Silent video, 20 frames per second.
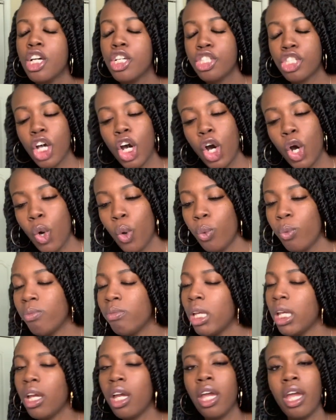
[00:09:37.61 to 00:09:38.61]
So
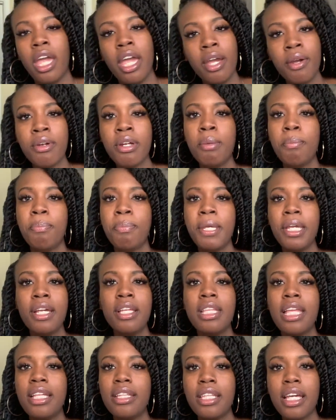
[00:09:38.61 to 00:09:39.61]
Aaron,
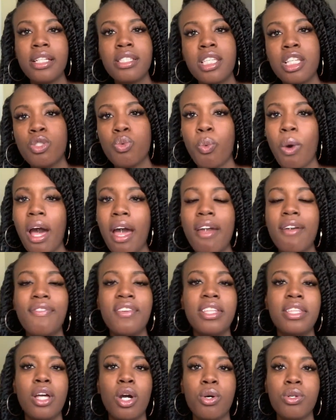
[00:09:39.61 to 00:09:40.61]
being that that's his wife
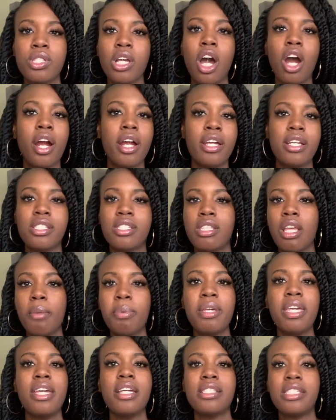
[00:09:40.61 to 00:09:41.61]
and those are his
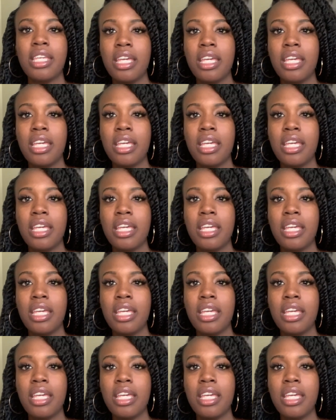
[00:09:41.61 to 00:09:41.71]
stepkids,